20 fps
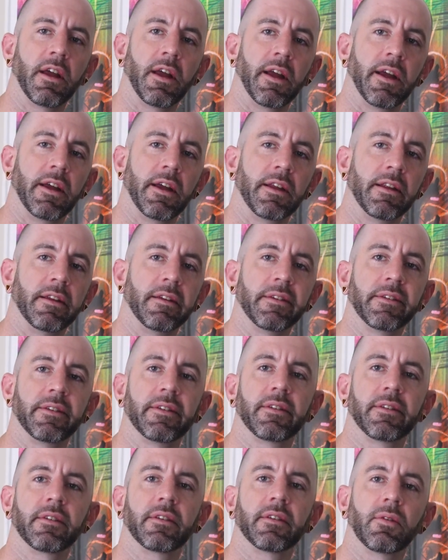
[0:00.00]
and
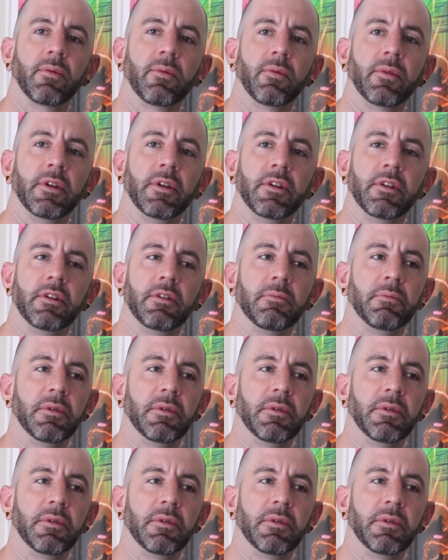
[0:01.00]
we